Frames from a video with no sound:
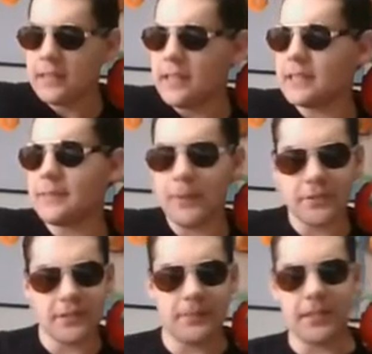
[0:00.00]
It's
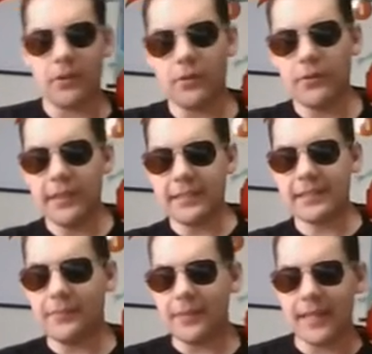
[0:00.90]
supposed to be cold, and
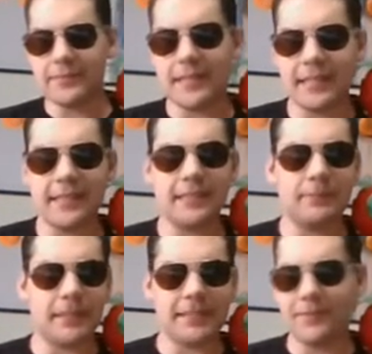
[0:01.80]
sometimes it is,
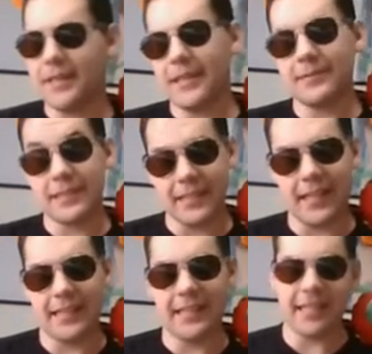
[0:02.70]
but sometimes it's
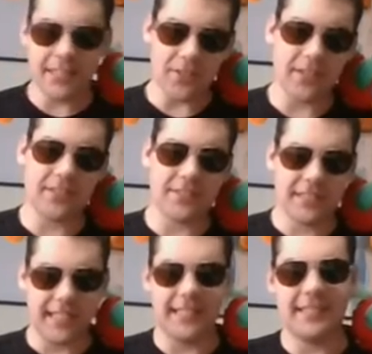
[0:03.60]
not, and I don't
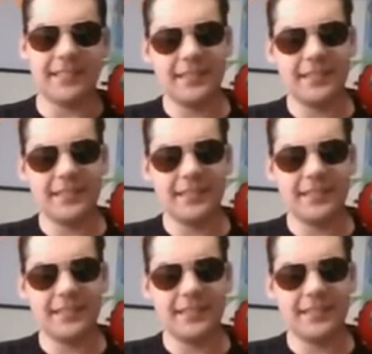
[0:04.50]
understand.